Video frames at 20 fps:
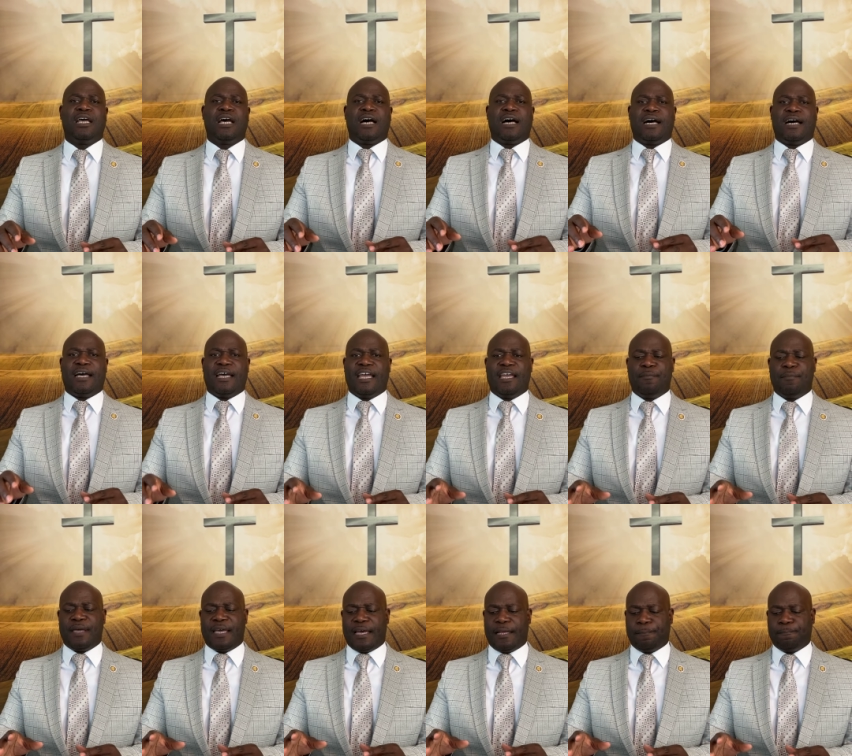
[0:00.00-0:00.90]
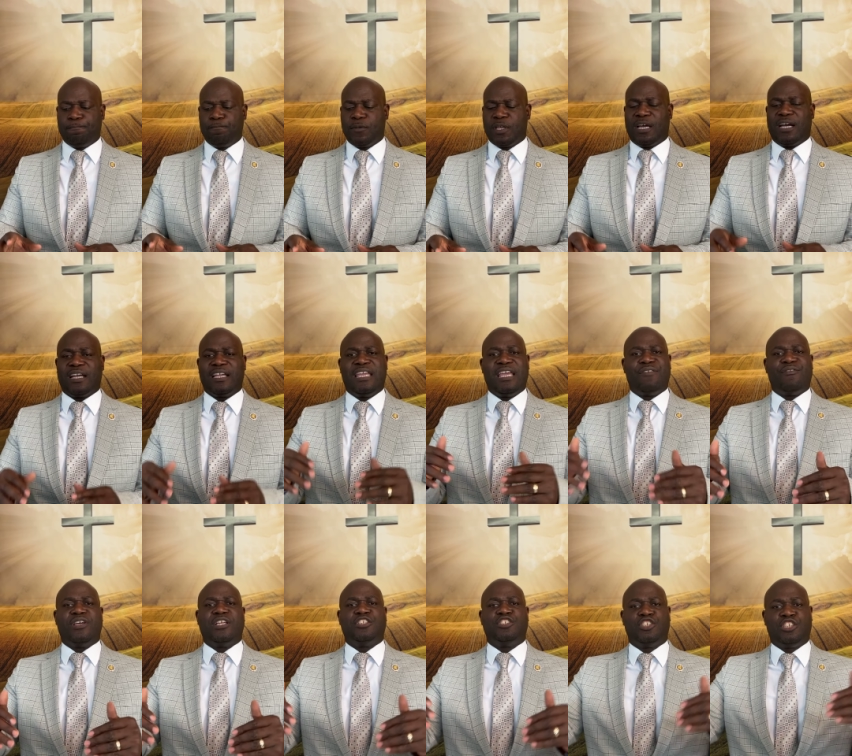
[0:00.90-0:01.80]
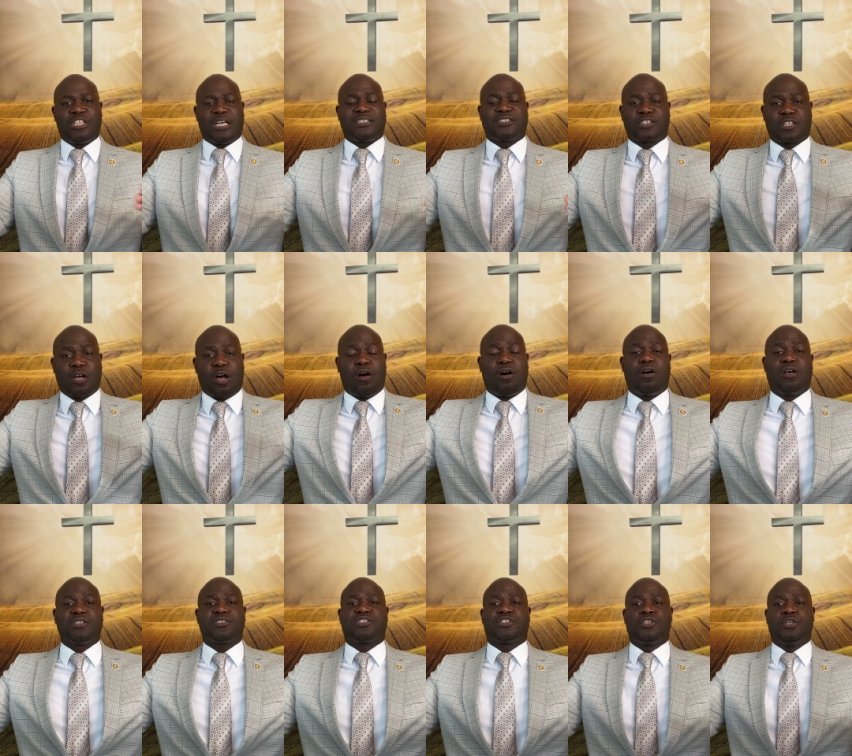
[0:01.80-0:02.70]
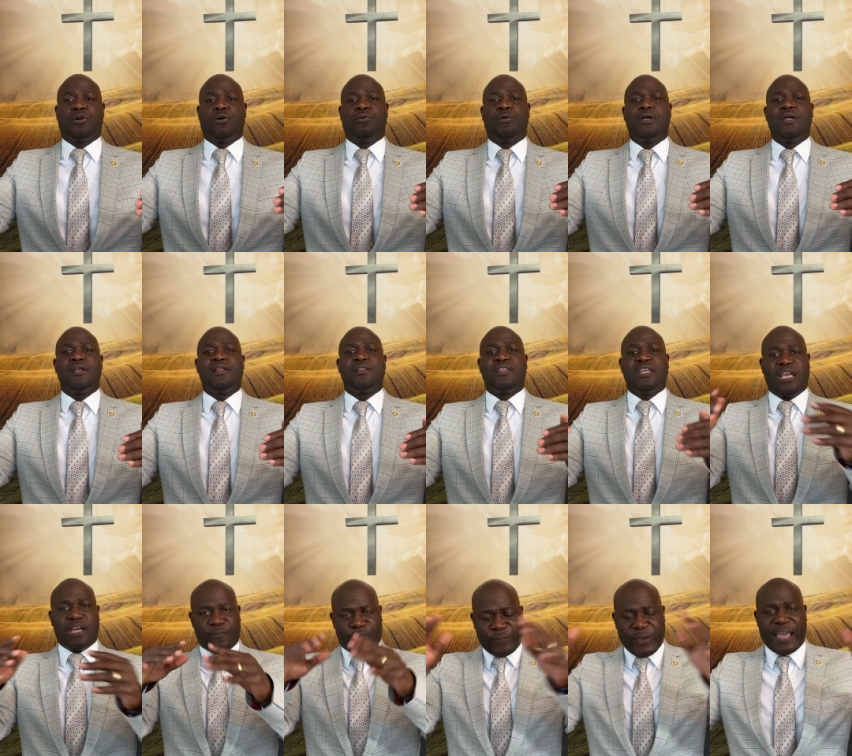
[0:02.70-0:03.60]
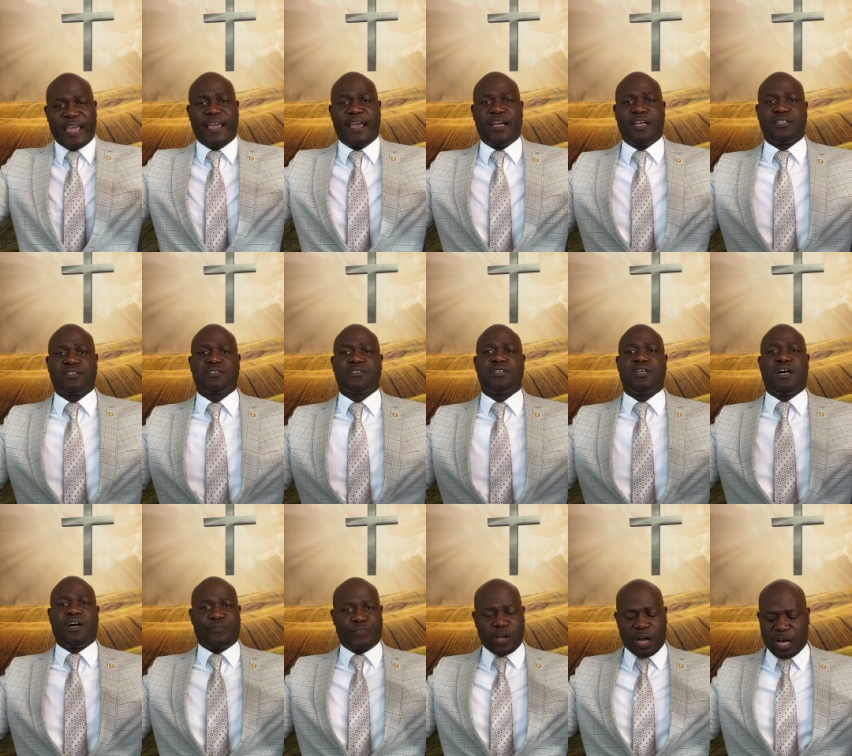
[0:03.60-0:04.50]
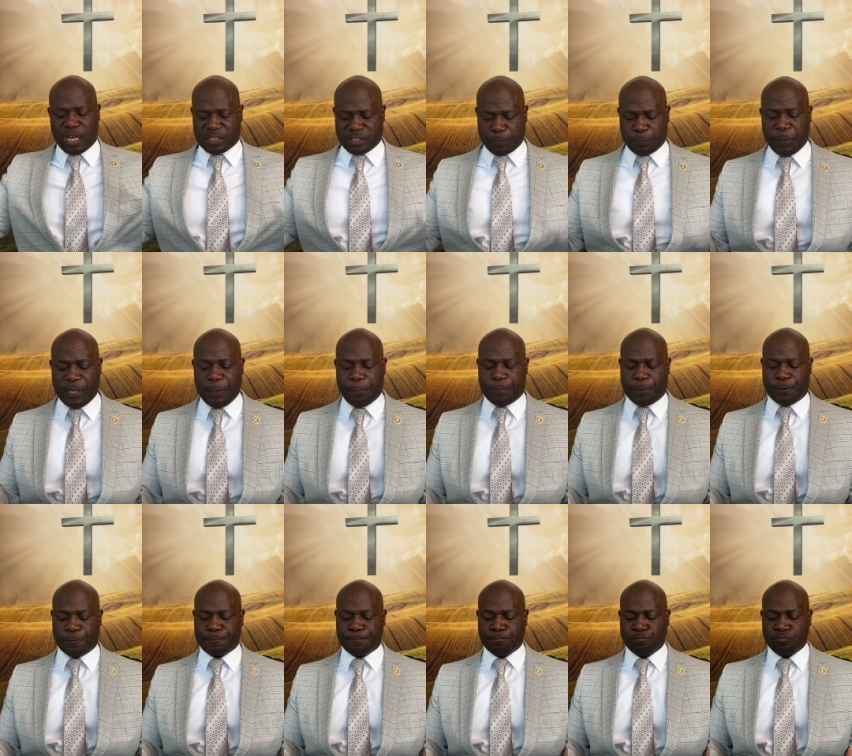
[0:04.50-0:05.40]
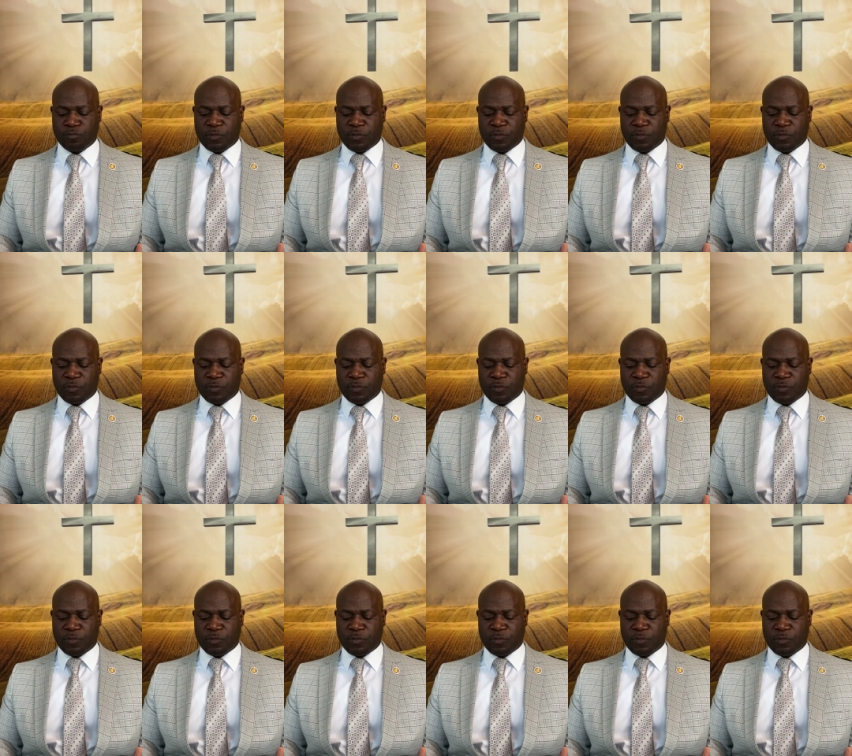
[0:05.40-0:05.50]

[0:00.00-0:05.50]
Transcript: uh, amen, uh, giving just cause to the affairs of God's people.